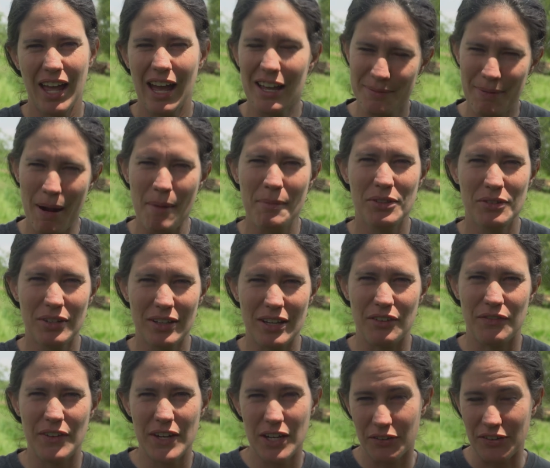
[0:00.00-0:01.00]
the problem with doing
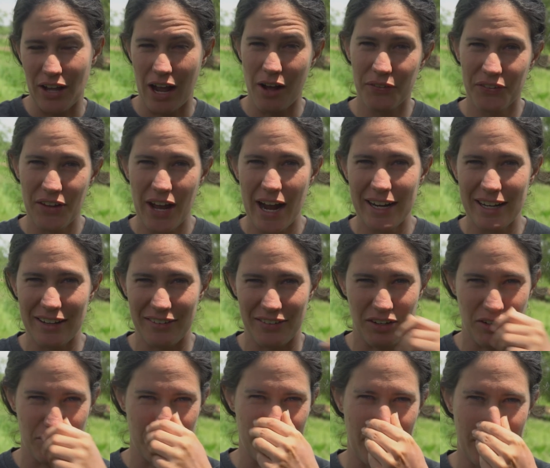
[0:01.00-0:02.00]
these videos outside, is
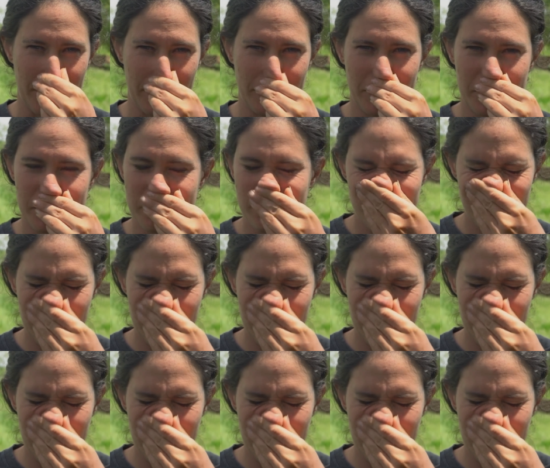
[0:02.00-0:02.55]
there's bugs.